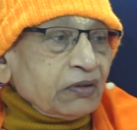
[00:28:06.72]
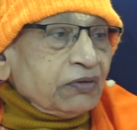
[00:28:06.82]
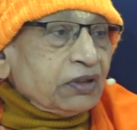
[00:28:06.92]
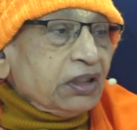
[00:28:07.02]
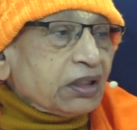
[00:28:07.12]

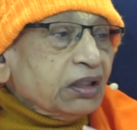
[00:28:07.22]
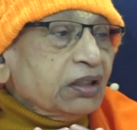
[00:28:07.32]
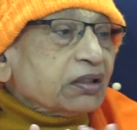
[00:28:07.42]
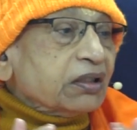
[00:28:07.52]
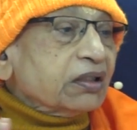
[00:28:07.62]
Seeking
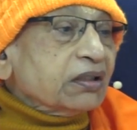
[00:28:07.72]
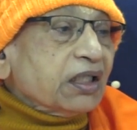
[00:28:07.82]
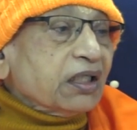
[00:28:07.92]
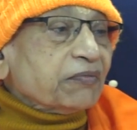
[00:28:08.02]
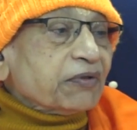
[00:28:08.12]
eternal
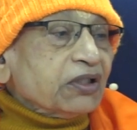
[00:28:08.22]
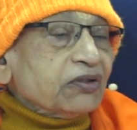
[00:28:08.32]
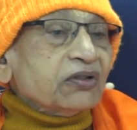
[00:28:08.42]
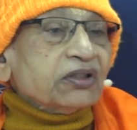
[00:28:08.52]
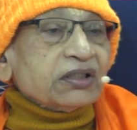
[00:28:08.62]
happiness,
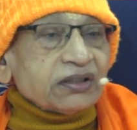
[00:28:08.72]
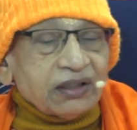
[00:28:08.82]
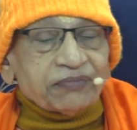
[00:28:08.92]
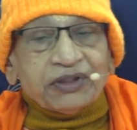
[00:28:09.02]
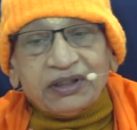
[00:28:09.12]
not just
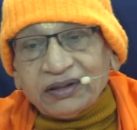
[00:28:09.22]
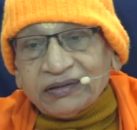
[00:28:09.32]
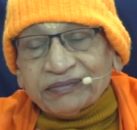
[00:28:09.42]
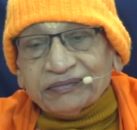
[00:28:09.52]
happiness.